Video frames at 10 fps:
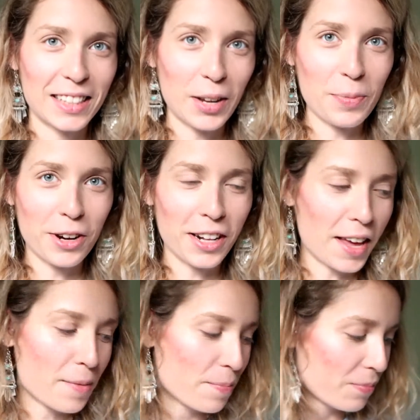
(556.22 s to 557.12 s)
So
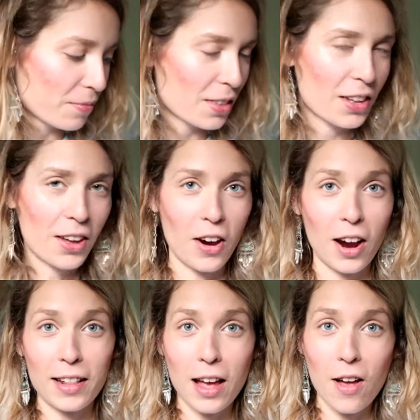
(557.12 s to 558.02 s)
pretty.
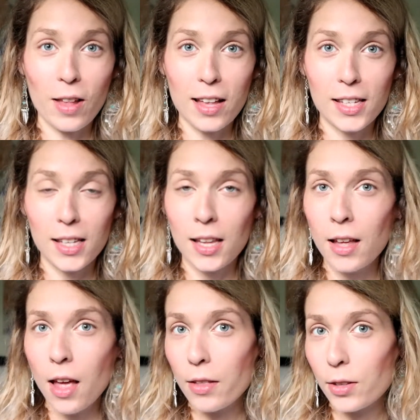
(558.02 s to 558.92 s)
Alright, now let's
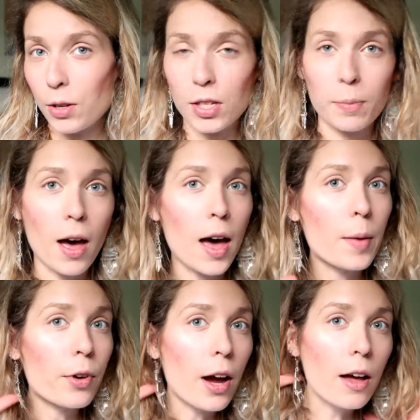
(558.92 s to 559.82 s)
do some
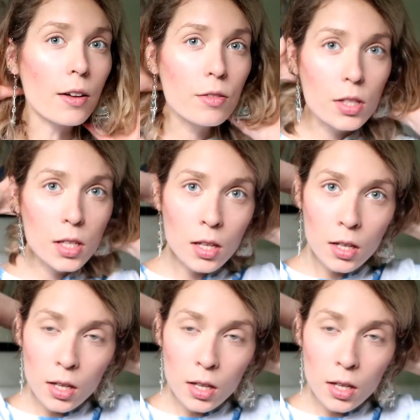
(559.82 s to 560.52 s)
eyebrows.